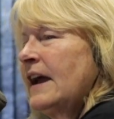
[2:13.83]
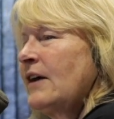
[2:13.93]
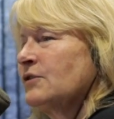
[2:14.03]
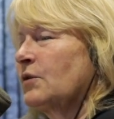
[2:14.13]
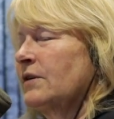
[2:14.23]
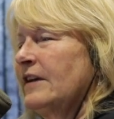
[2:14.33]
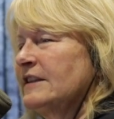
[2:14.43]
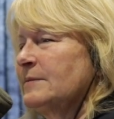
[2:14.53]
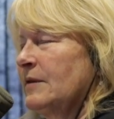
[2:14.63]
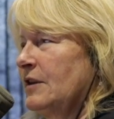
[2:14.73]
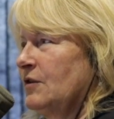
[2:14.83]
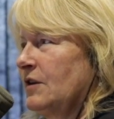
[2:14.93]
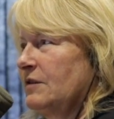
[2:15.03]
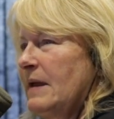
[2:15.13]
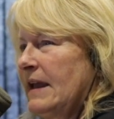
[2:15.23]
outdoor investment that
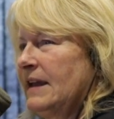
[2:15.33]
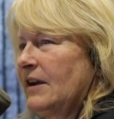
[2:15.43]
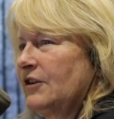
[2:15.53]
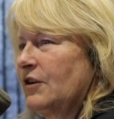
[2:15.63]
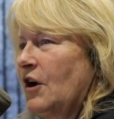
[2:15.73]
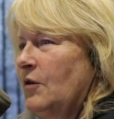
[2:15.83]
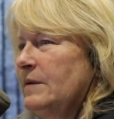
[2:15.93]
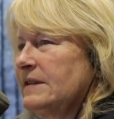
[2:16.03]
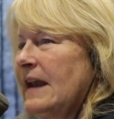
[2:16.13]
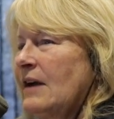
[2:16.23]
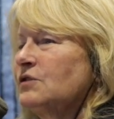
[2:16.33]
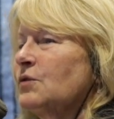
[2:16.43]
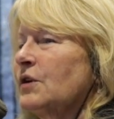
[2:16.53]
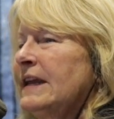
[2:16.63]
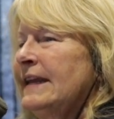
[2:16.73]
you could make on your home is an
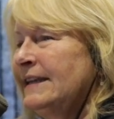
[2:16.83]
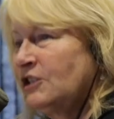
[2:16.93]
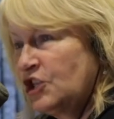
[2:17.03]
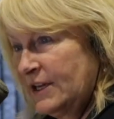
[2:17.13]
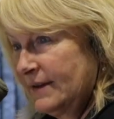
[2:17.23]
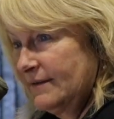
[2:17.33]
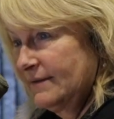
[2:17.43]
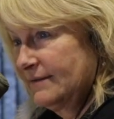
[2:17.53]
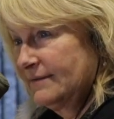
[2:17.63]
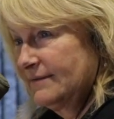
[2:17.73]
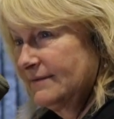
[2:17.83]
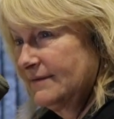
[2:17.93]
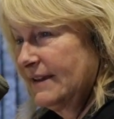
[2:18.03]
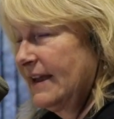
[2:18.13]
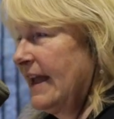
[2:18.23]
outdoor kitchen.
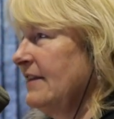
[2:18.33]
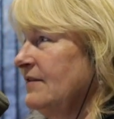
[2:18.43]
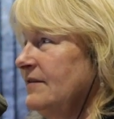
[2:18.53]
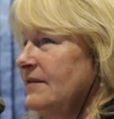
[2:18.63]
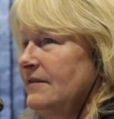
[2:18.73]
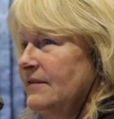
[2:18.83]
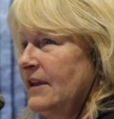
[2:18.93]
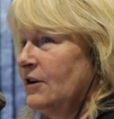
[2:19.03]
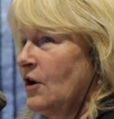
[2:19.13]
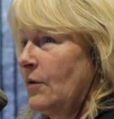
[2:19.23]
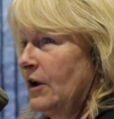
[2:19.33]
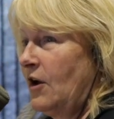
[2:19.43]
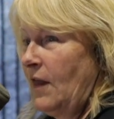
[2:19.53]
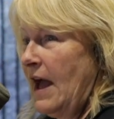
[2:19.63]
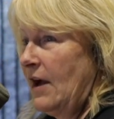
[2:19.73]
And they're going
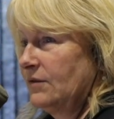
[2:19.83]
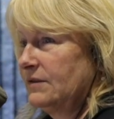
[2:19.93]
all out.